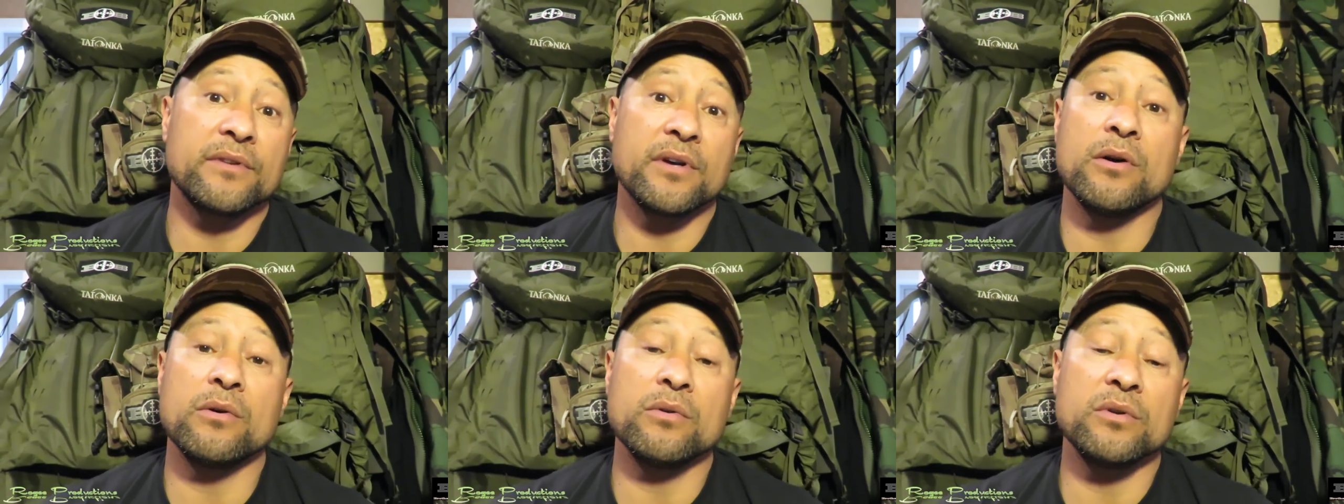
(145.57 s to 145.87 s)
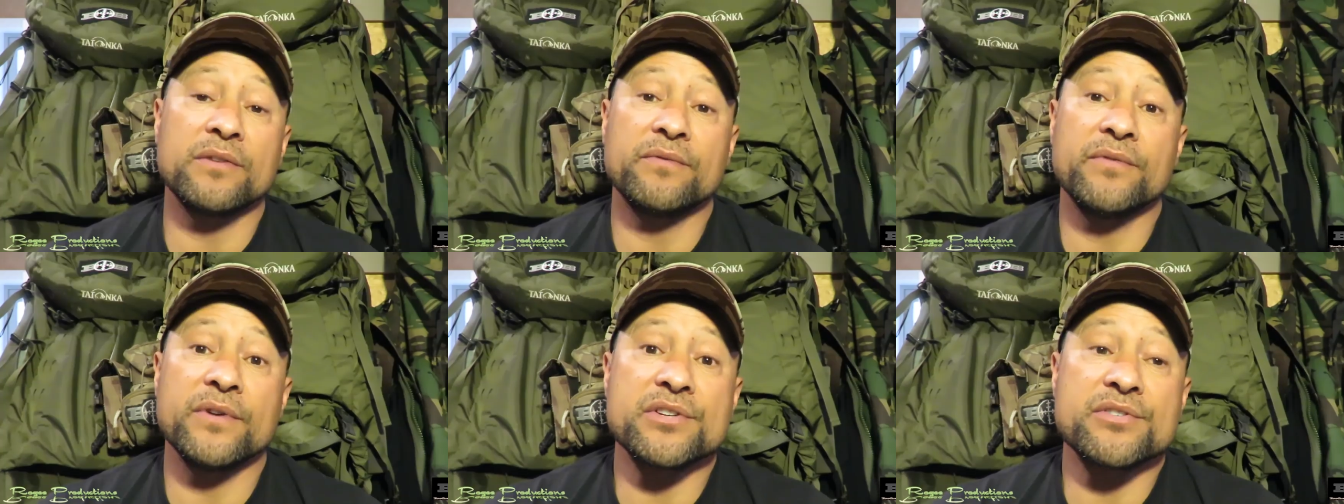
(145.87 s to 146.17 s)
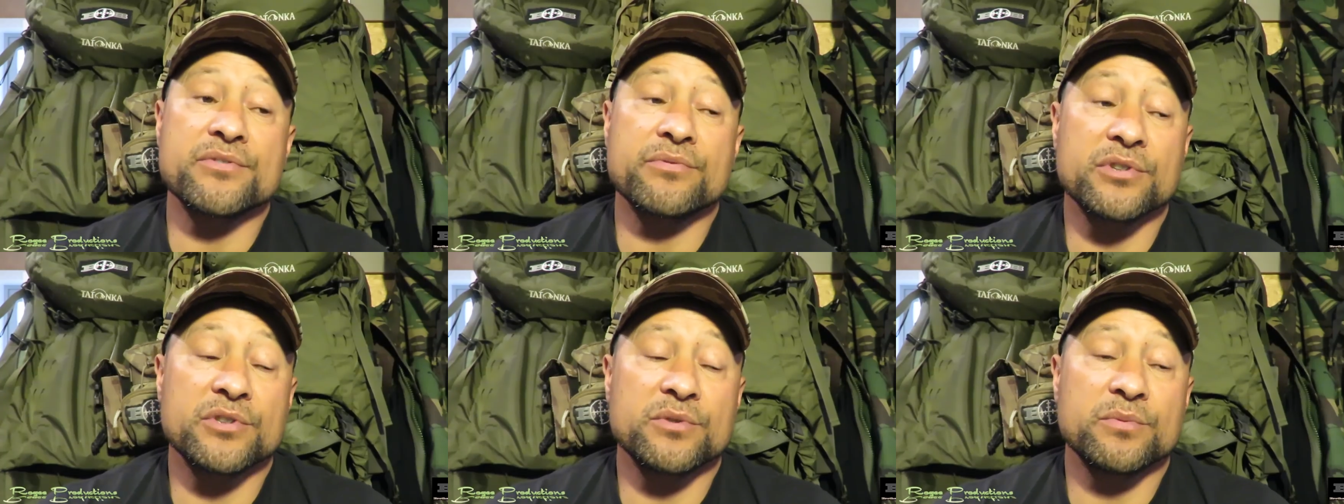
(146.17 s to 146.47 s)
the whole
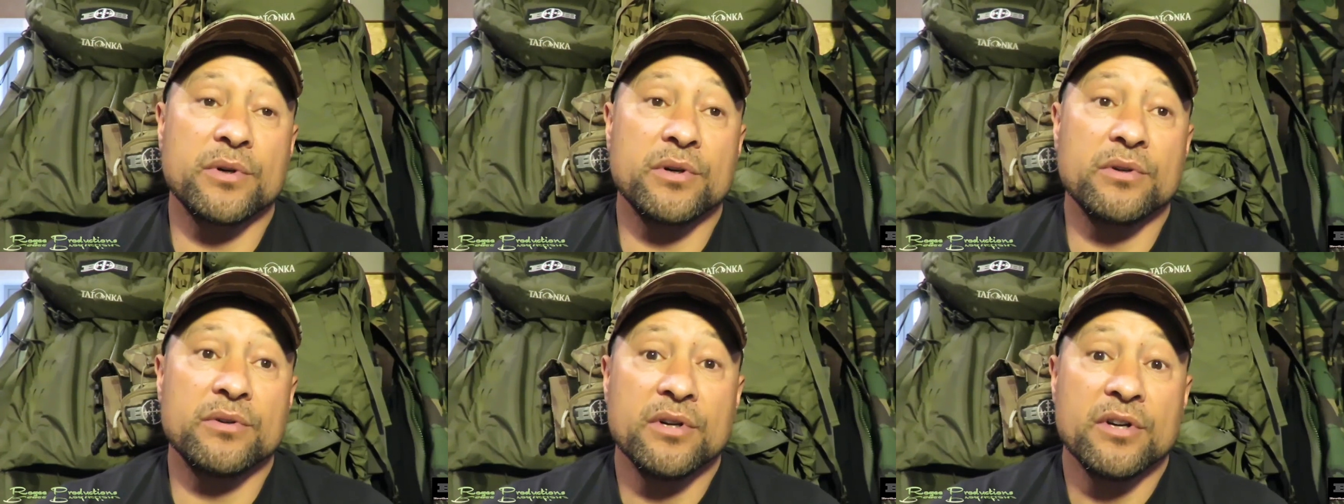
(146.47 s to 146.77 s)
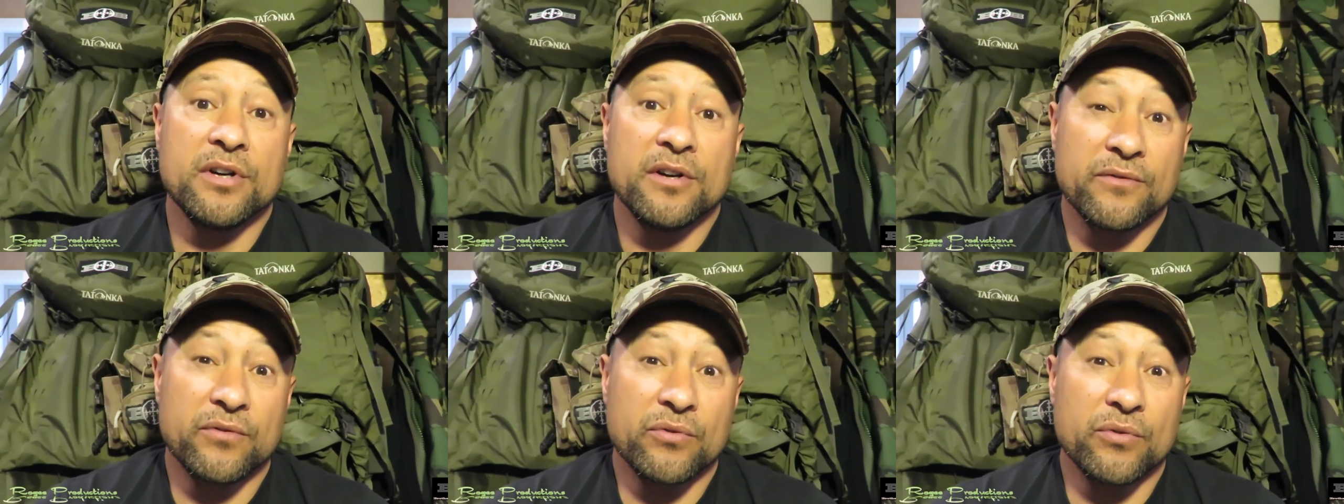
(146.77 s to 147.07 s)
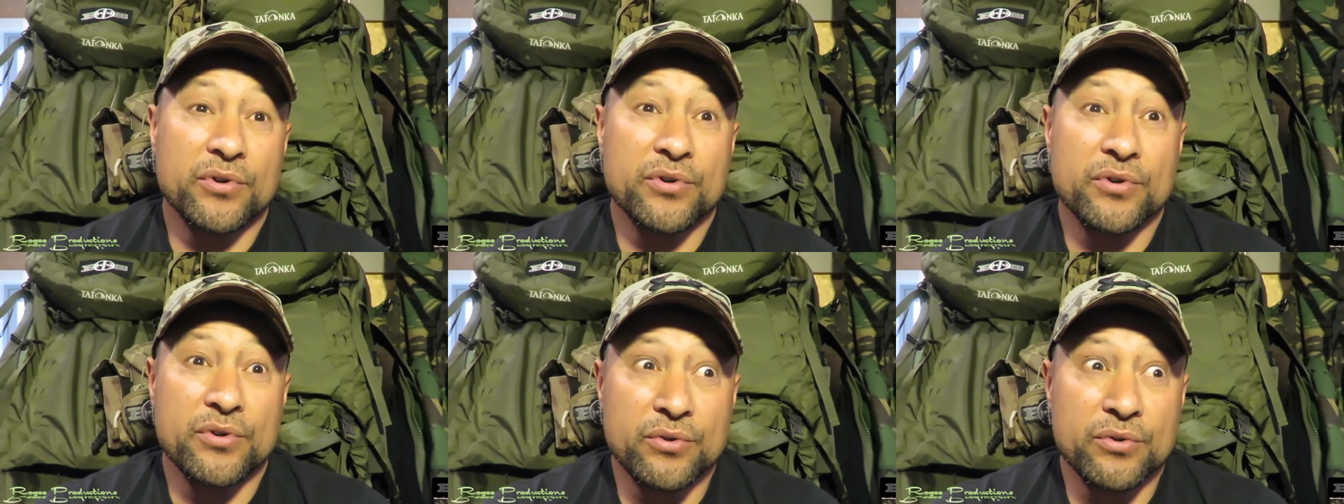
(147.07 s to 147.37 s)
adventure as well
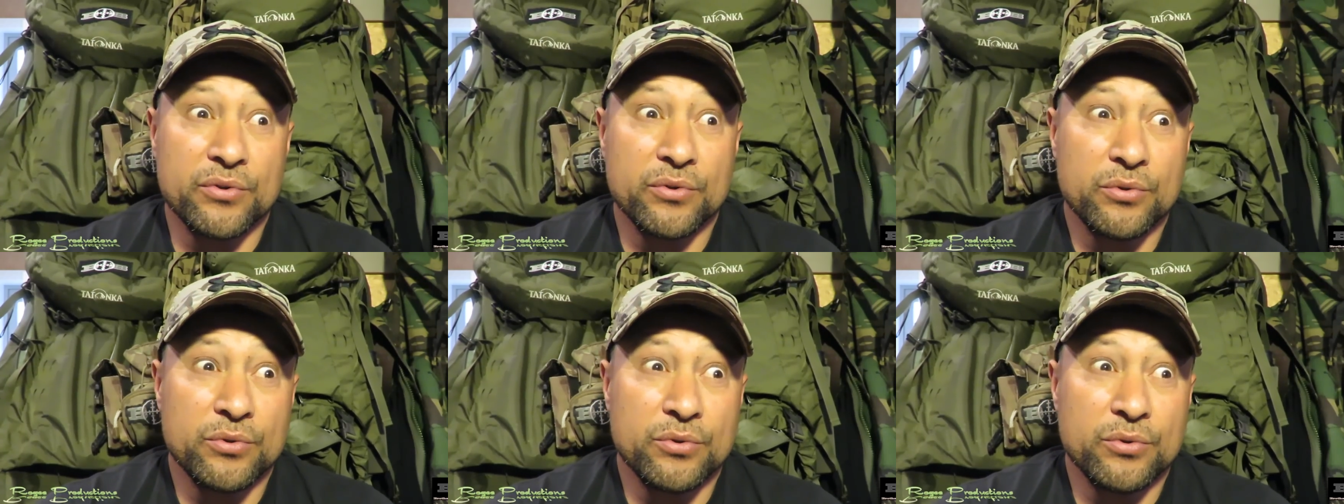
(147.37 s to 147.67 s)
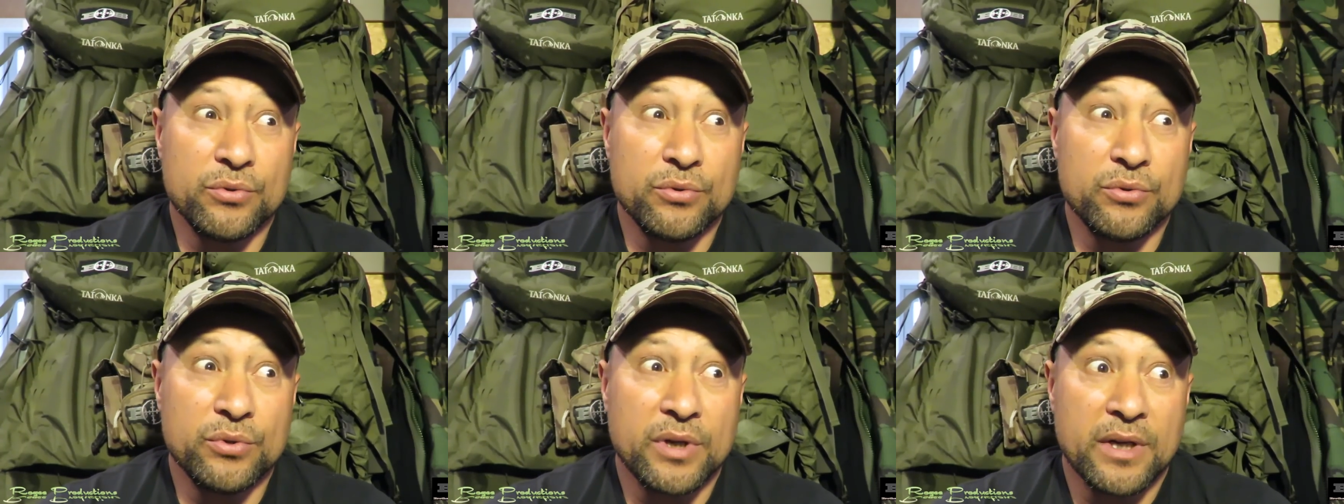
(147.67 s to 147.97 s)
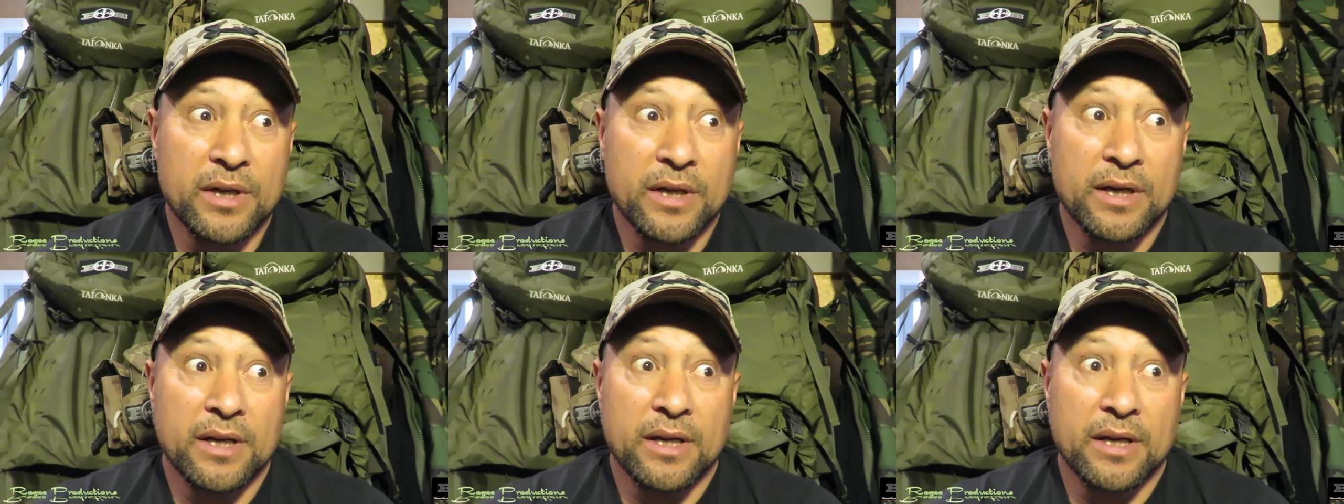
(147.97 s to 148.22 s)
for a new